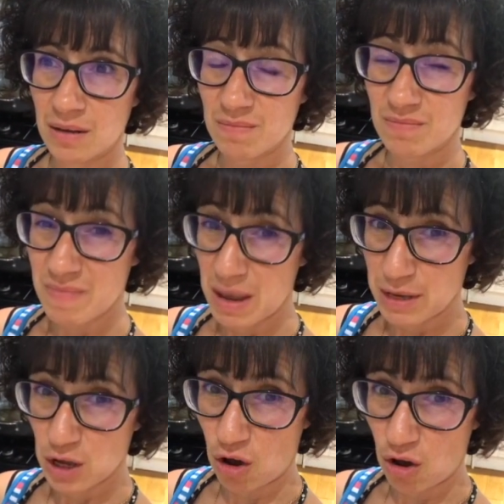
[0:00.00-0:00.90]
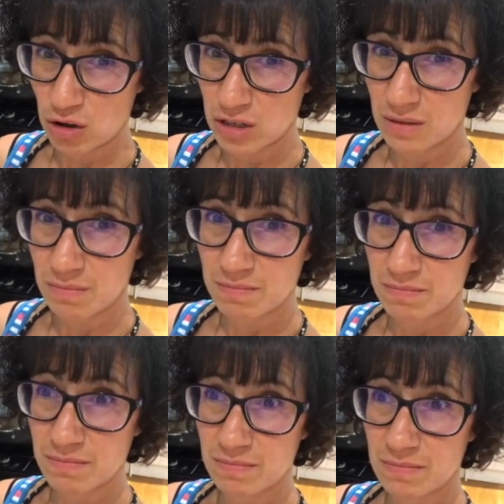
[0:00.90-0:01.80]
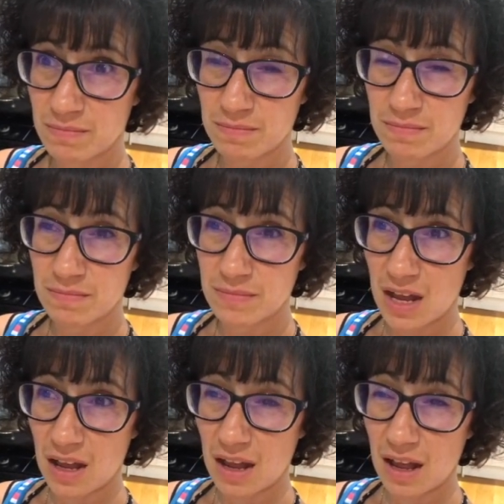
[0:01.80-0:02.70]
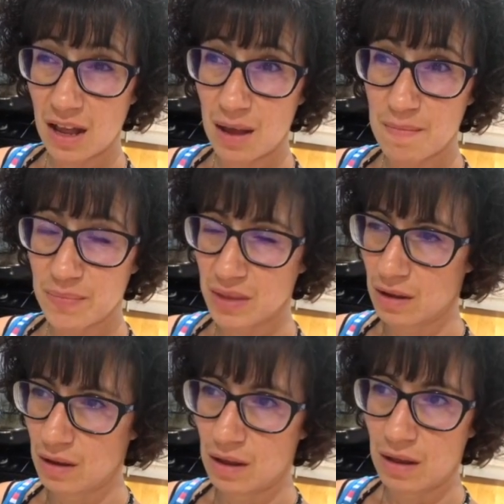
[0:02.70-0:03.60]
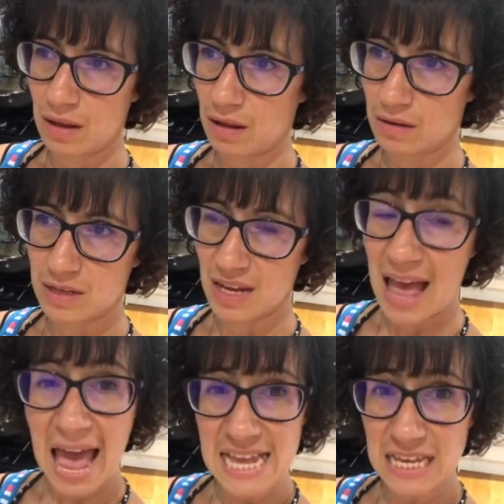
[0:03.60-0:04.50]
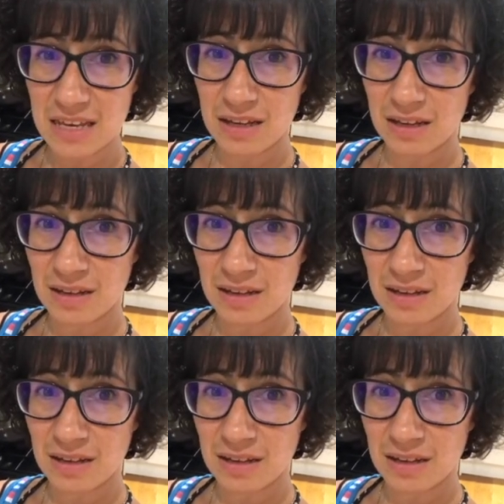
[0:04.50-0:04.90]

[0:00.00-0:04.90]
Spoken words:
maybe cod, oh dear, hake.